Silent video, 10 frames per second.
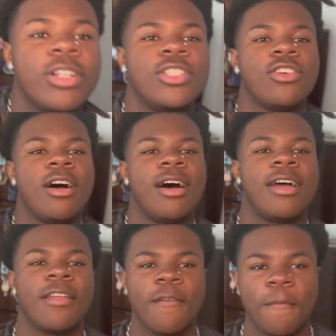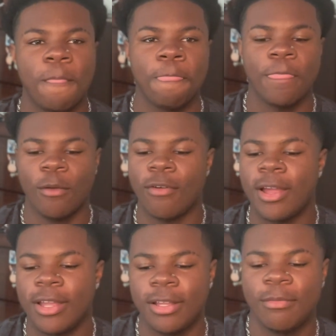dry,
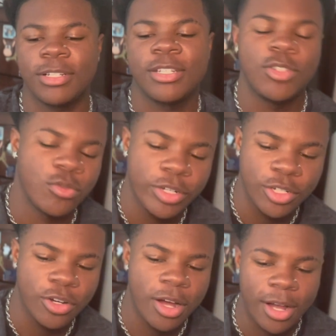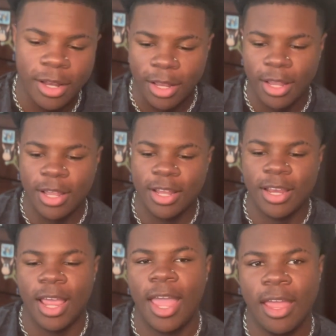right? My shit was real dry.
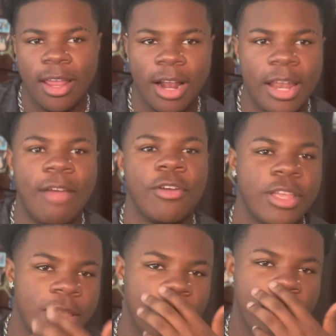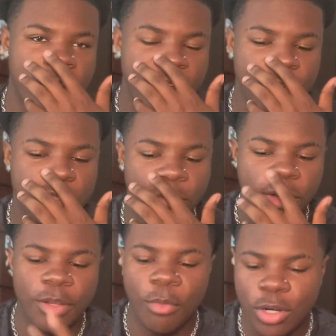And I never used to
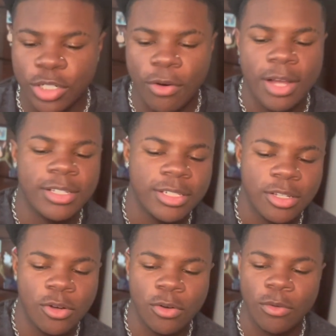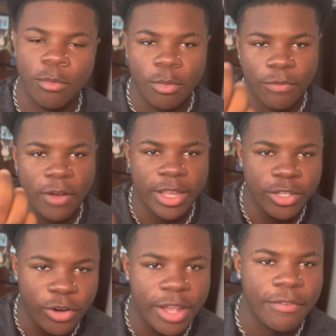really moisturize it, so fucking
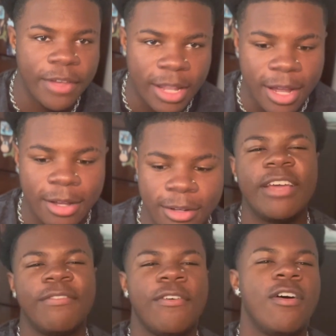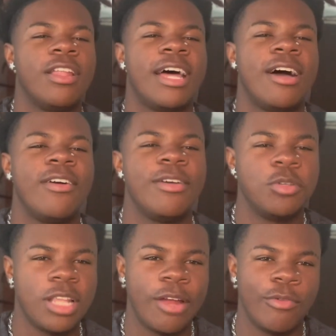dread fell out and fall out. It
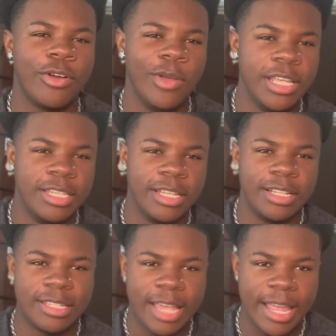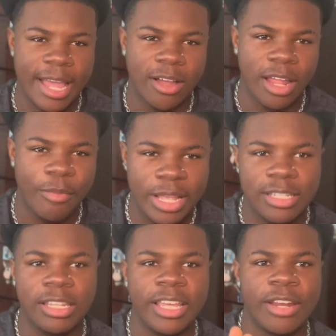was like real easy to take out, like
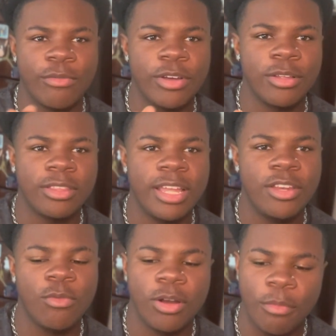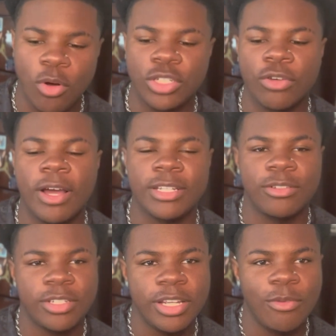basically getting real thin. You want to moisturize
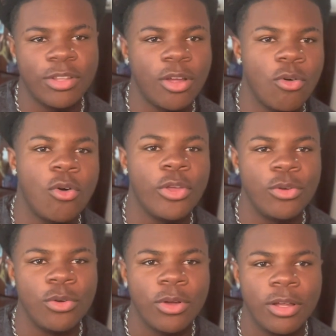your shit with the oil